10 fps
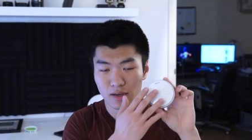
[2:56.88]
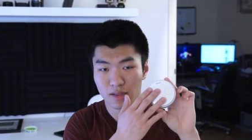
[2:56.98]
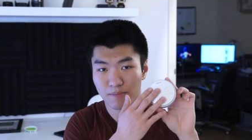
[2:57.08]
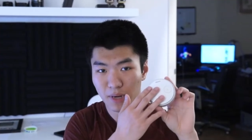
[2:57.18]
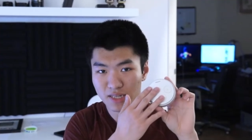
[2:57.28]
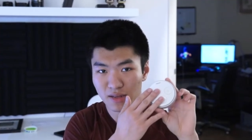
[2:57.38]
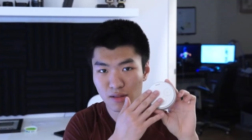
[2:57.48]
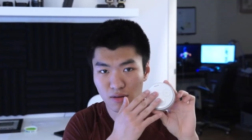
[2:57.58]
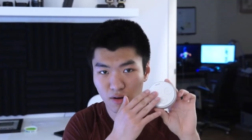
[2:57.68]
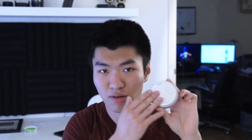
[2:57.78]
The
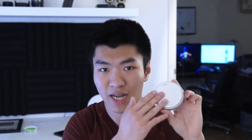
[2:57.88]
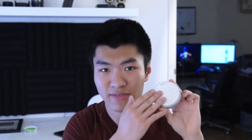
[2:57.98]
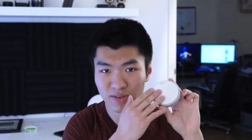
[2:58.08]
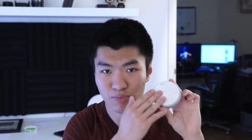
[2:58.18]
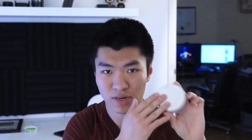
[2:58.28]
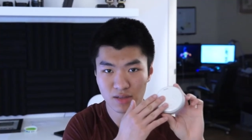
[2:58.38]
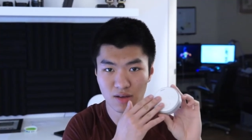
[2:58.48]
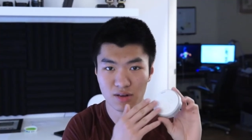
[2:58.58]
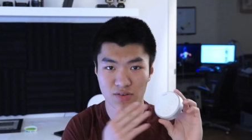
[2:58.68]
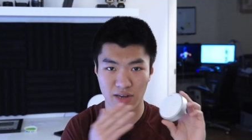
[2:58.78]
buttons all have a pretty
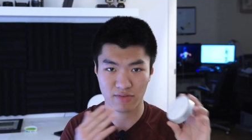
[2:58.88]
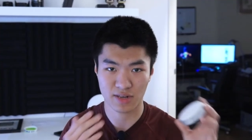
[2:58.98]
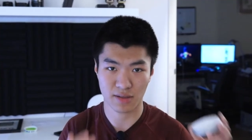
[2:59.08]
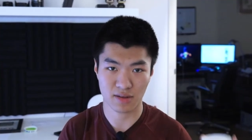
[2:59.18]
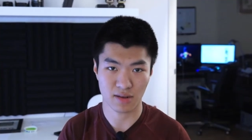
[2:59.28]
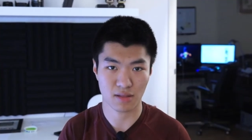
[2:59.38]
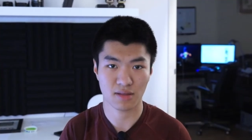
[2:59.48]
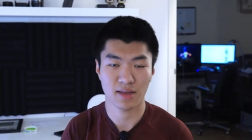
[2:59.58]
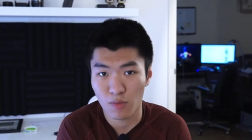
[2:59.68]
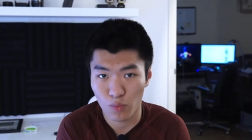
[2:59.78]
long travel distance.
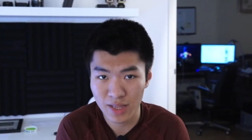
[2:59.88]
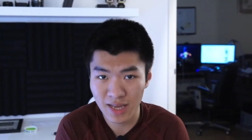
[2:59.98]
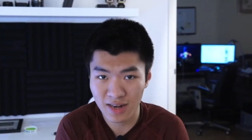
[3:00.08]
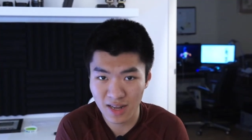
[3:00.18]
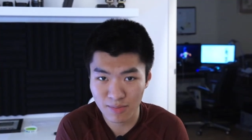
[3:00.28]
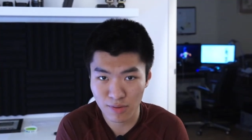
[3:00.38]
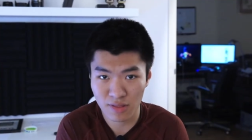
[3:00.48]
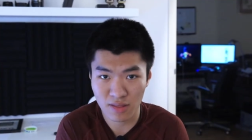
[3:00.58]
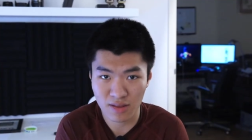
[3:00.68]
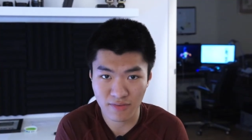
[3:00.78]
What that
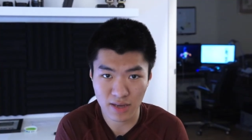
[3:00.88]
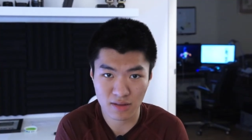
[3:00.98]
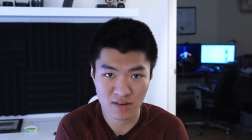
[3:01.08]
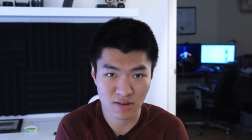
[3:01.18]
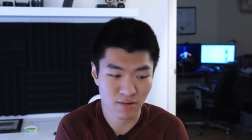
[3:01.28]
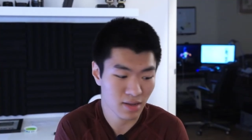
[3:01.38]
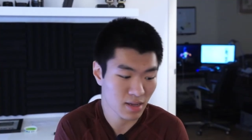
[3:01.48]
enables this device to do